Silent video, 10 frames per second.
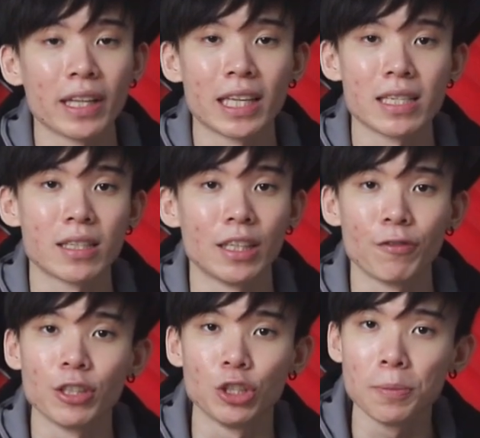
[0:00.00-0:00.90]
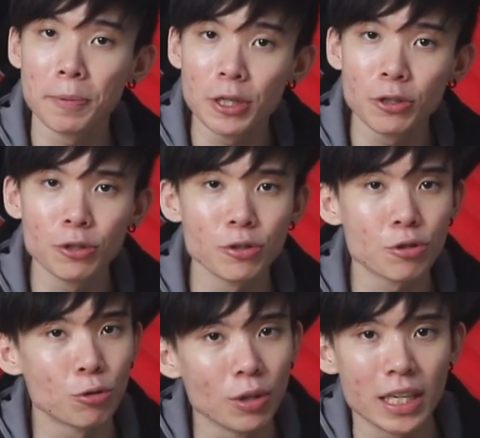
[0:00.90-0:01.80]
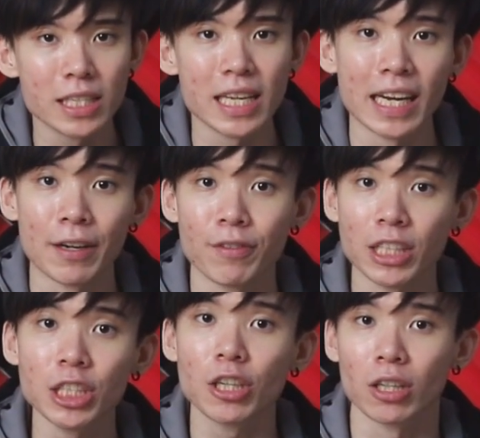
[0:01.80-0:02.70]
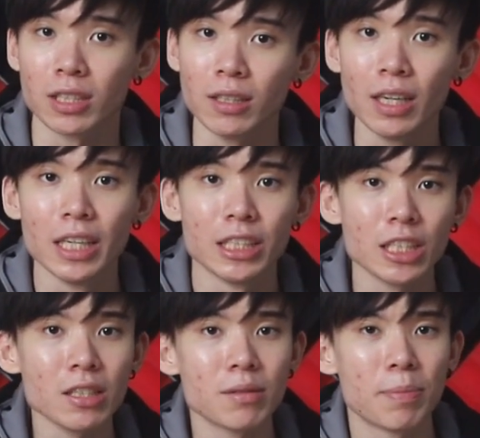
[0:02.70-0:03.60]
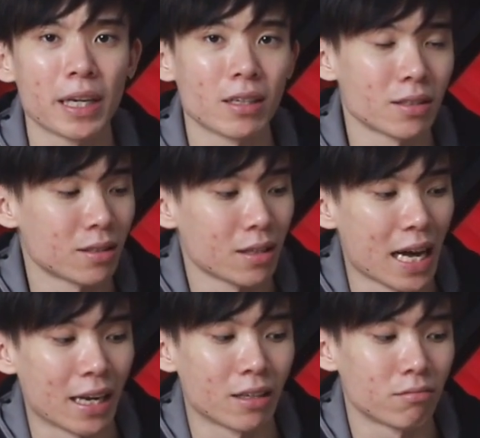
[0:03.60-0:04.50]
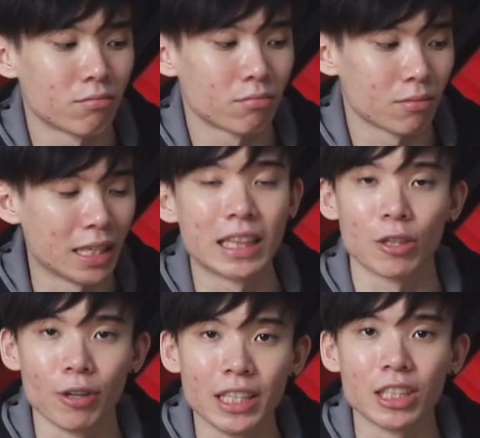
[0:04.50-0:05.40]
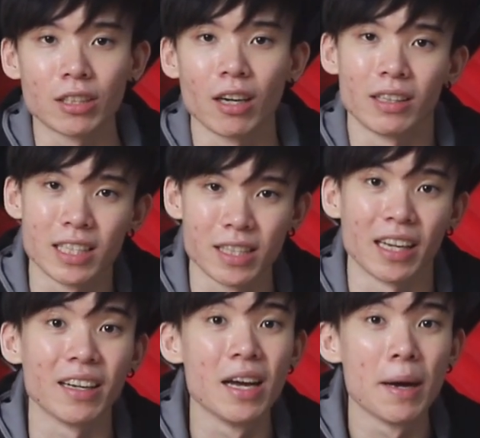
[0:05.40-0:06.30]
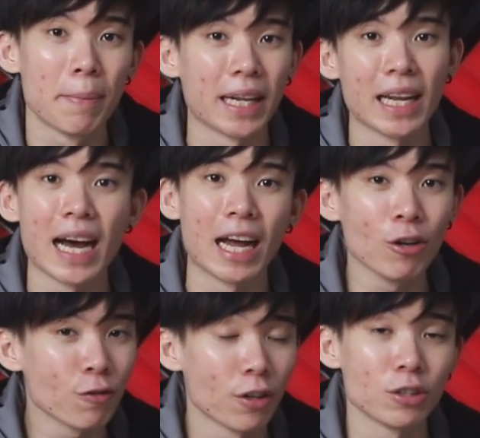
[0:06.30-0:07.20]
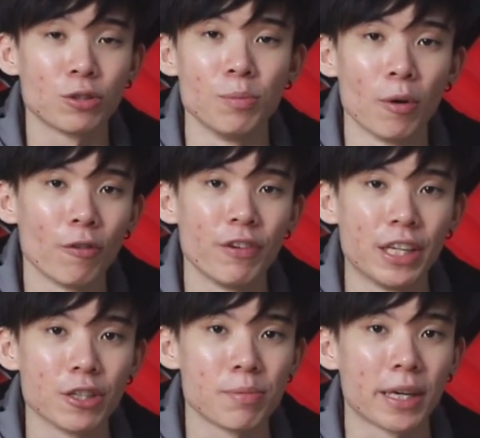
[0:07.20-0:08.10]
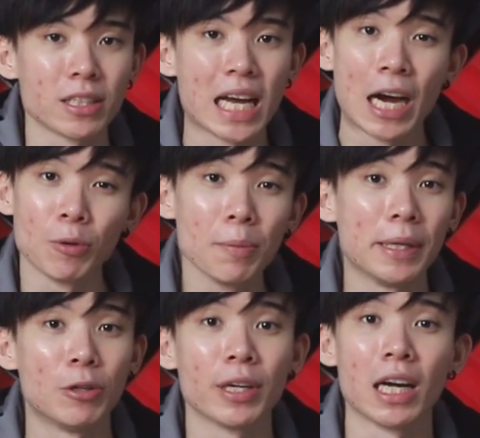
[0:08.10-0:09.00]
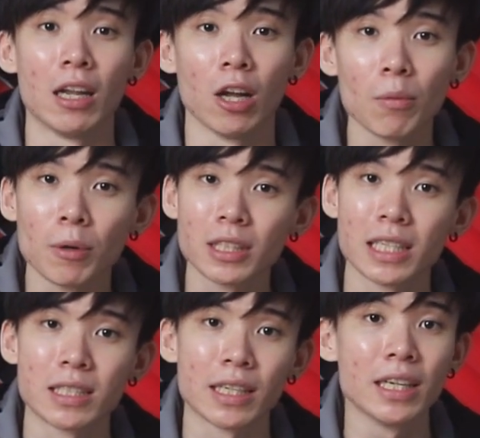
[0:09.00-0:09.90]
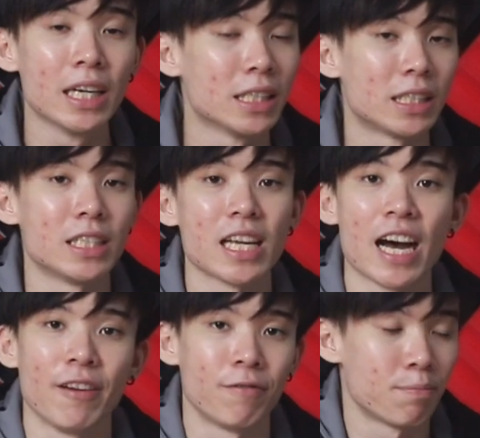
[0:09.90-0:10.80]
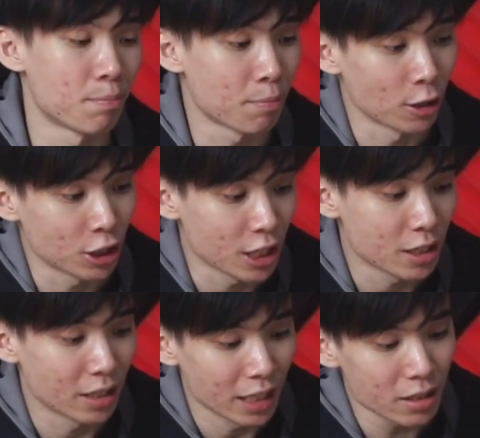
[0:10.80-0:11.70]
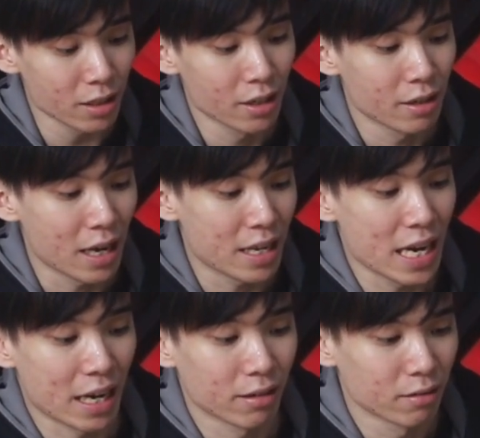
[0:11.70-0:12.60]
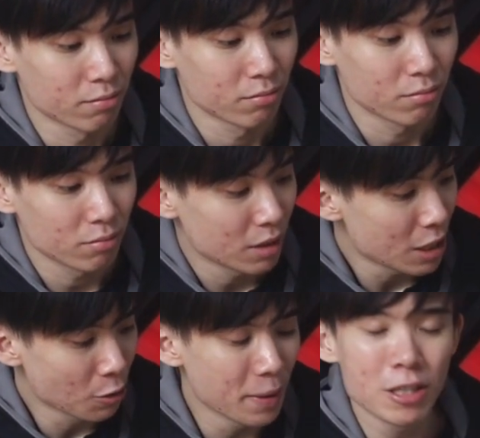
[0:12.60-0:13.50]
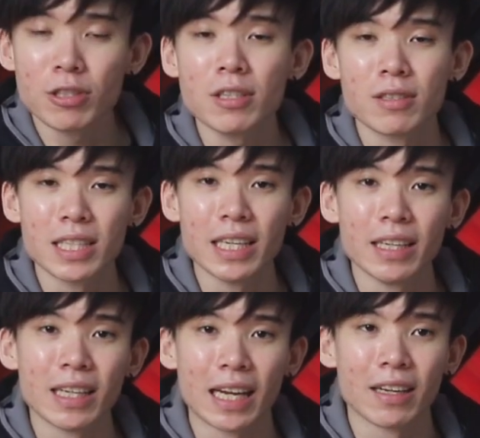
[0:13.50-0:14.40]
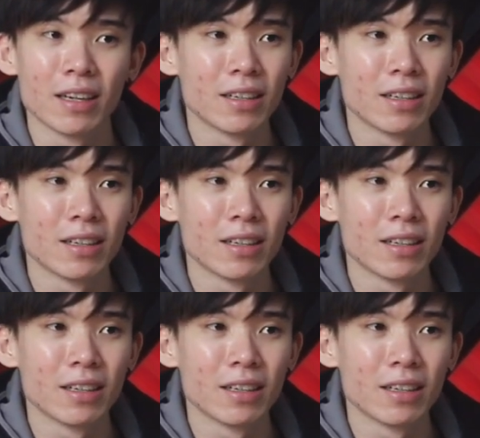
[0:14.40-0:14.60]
and test the different GPUs, coolers that I've actually gotten just because I literally just got this thing. But I look forward to more videos because I will be doing a lot more testing since I've purchased this. And yeah, it will be interesting to see, like,